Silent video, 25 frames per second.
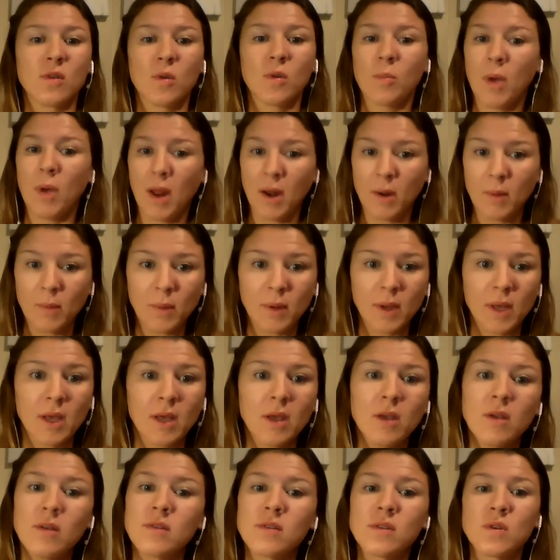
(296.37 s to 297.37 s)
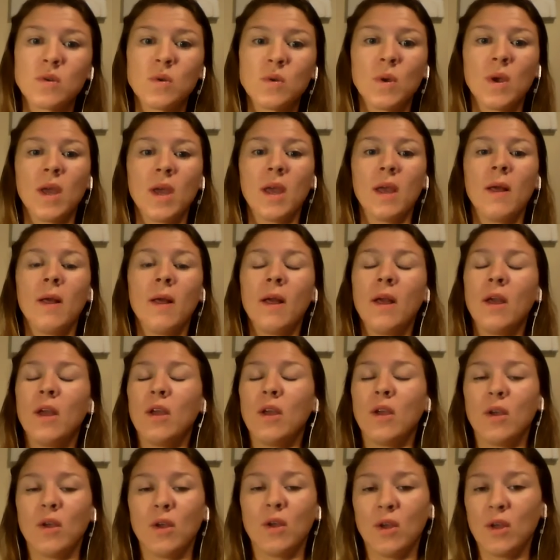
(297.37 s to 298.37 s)
Your body will get used to it.
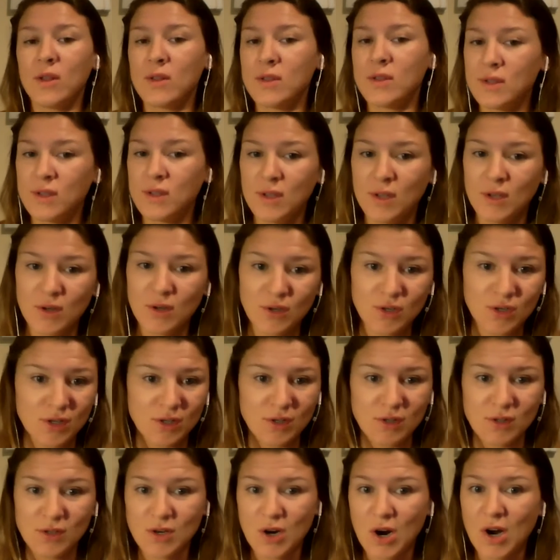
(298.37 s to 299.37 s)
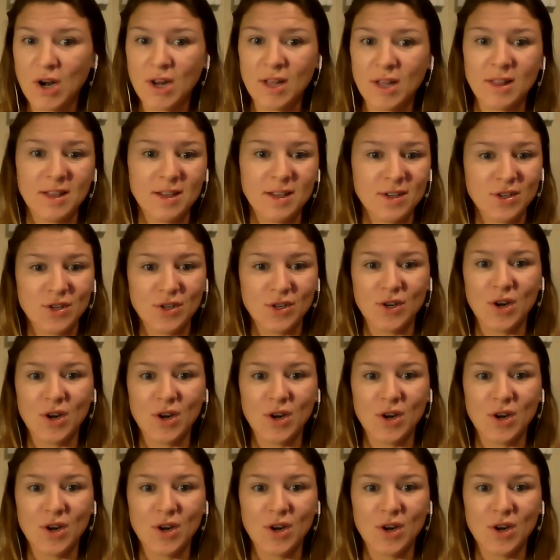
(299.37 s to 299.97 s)
You're just starting this.